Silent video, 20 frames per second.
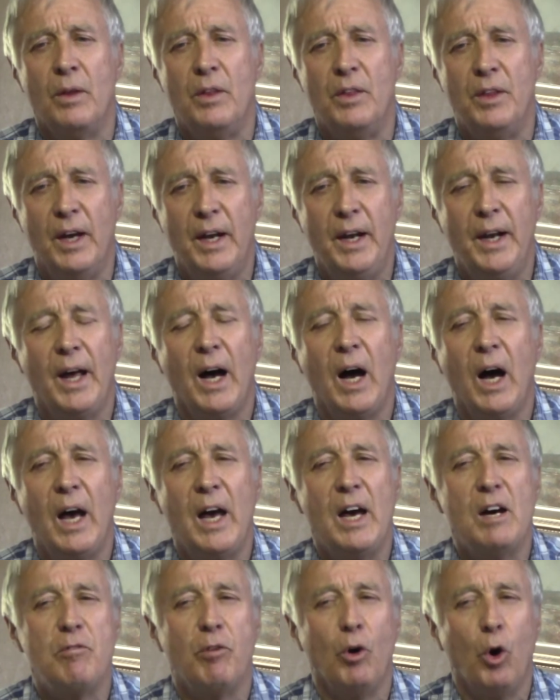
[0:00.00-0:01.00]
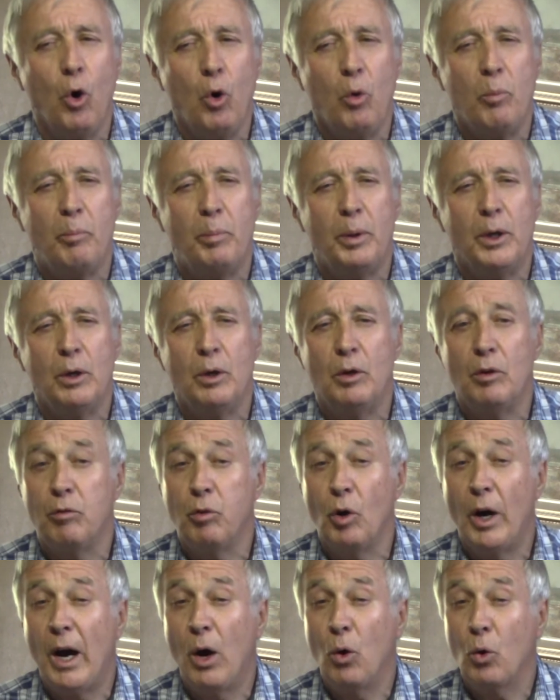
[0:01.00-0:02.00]
then I have hope
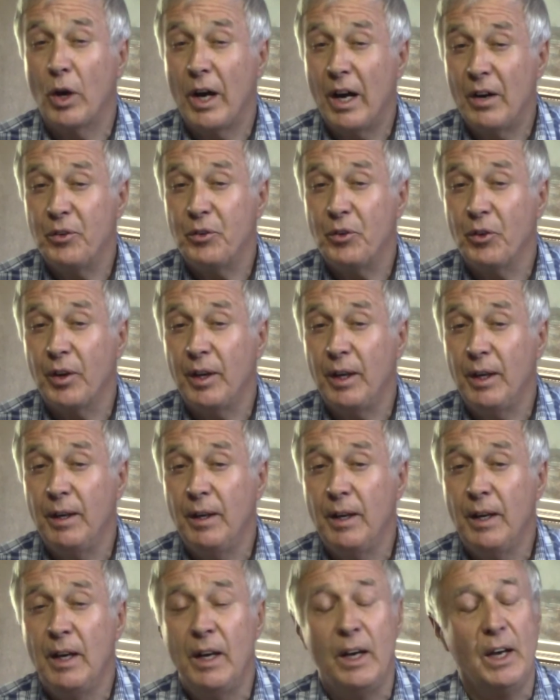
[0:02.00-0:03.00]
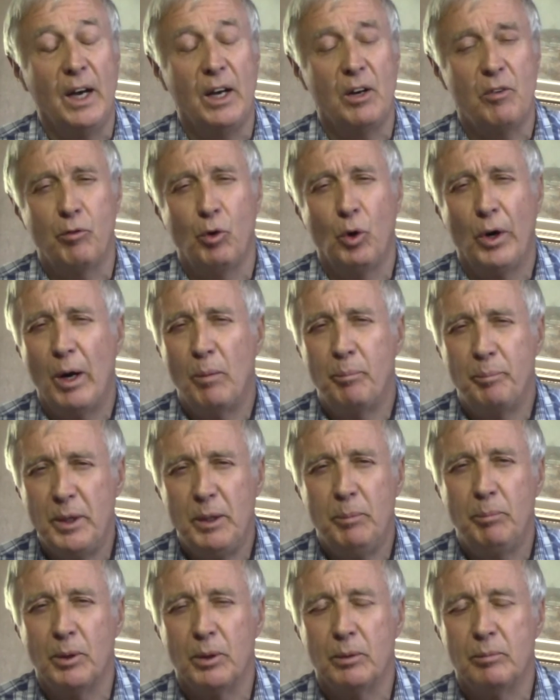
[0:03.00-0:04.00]
for our country and for our
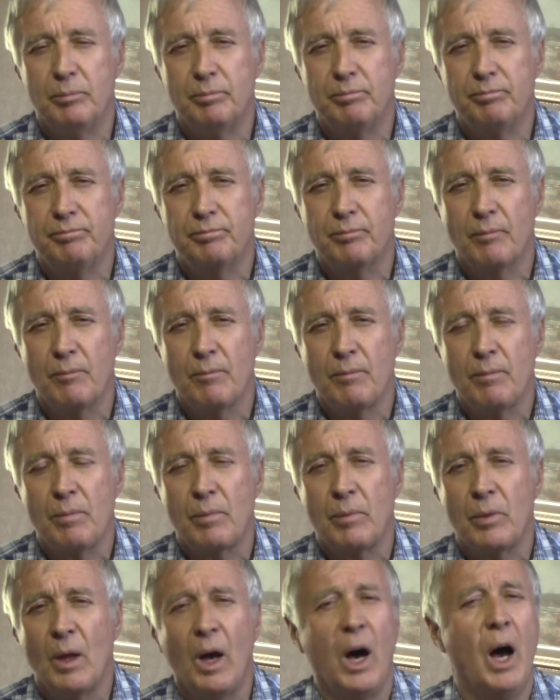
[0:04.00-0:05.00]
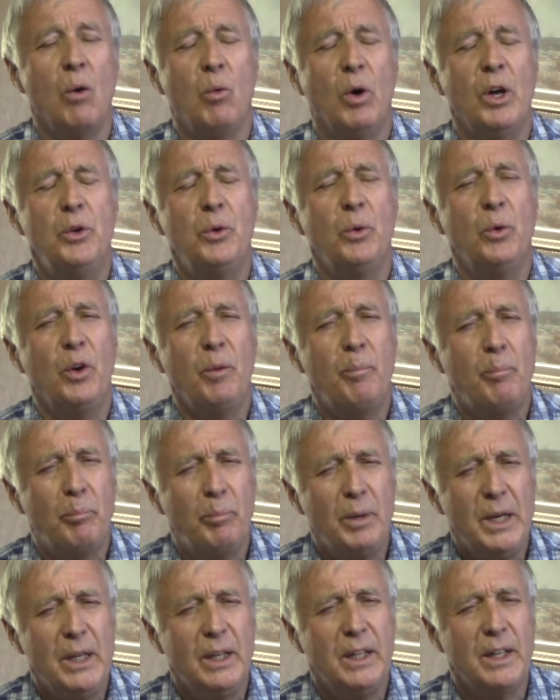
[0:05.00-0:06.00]
people. I want to
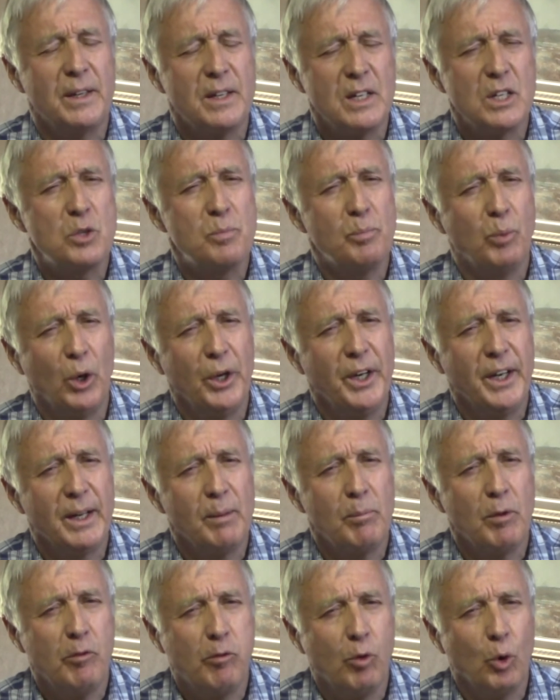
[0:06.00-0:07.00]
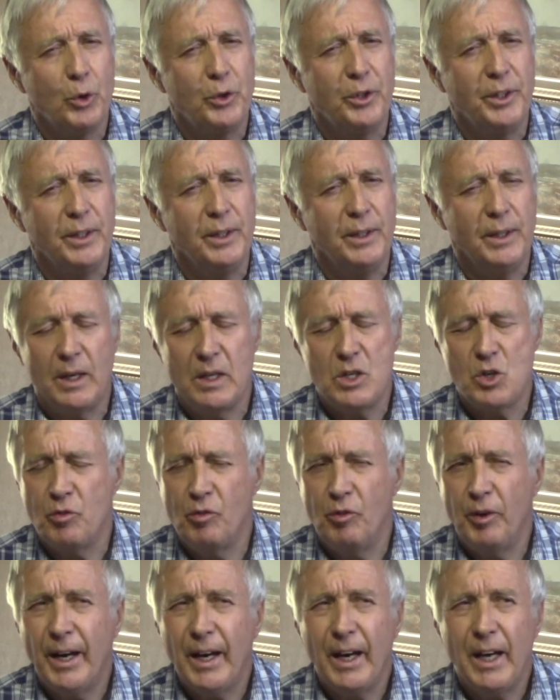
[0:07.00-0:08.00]
repeat this point number 14. It's
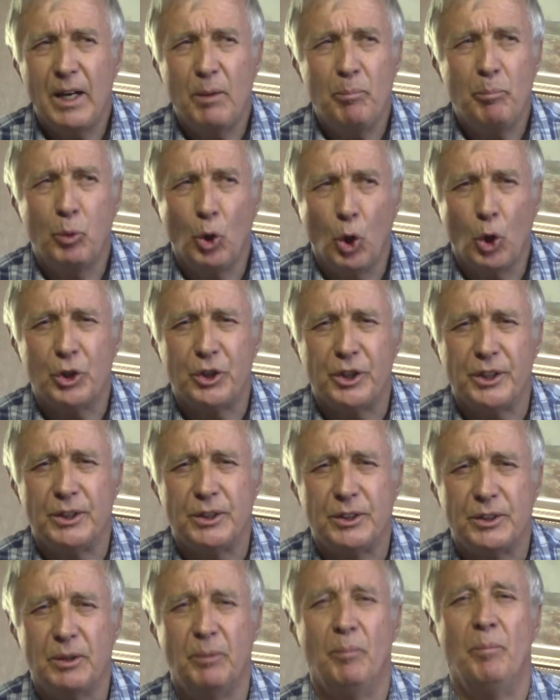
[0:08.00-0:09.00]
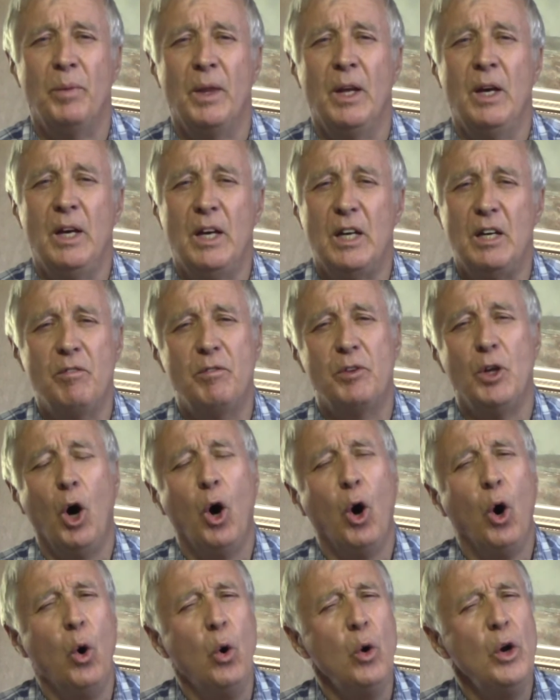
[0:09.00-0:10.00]
very important. If the
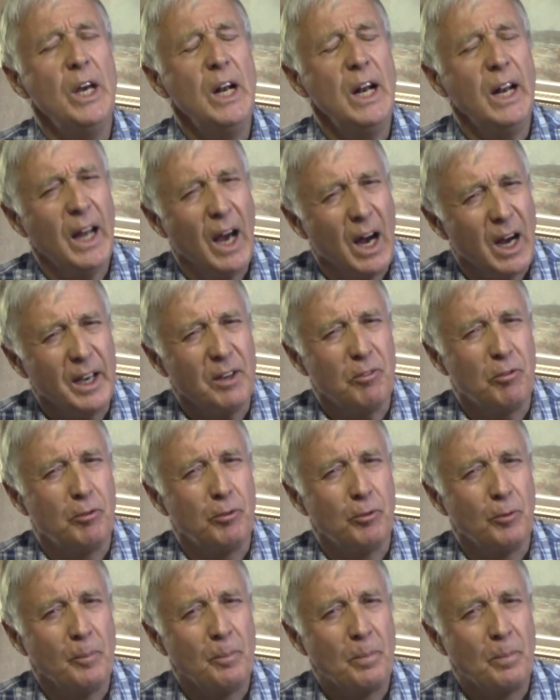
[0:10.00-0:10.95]
holy life,